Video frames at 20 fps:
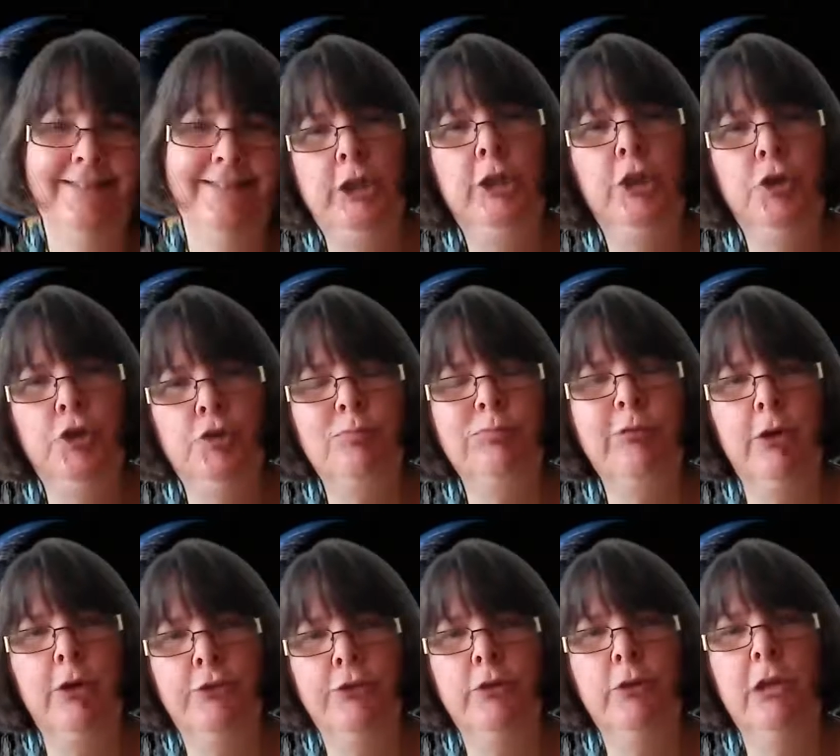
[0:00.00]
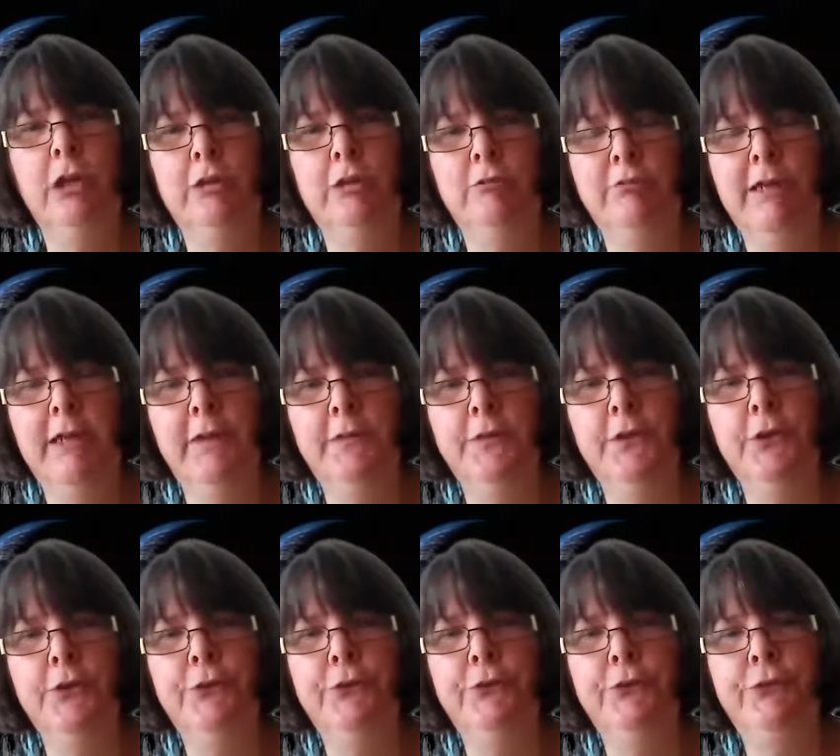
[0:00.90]
a huge protocol around
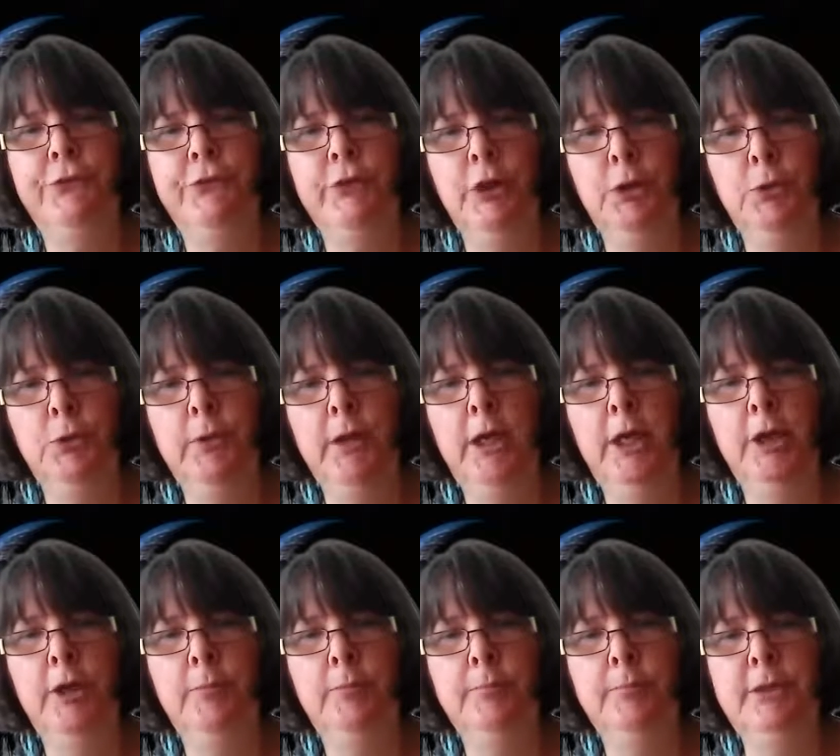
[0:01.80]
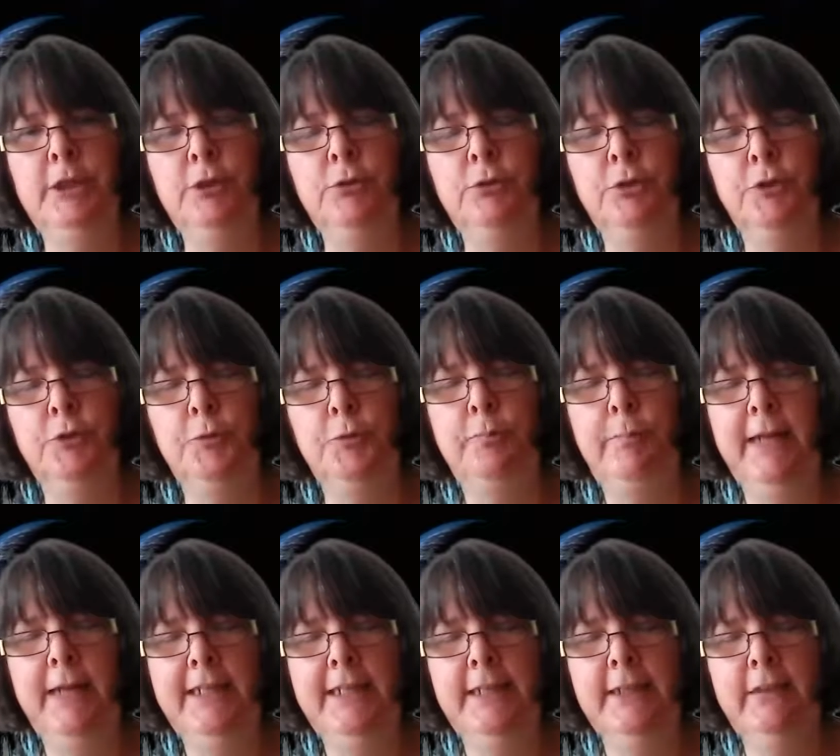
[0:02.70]
this. So you could
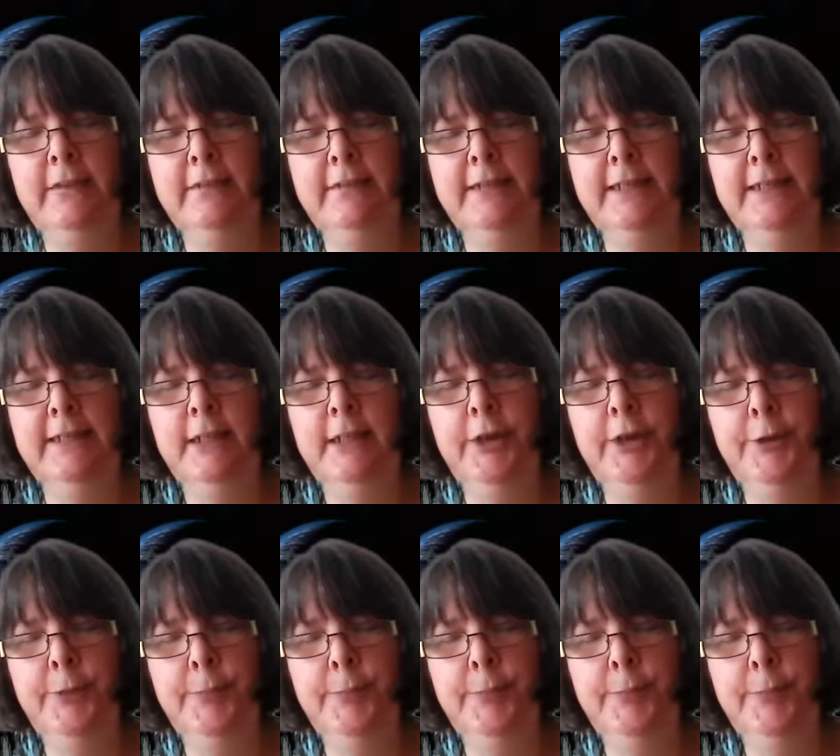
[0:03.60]
bathe the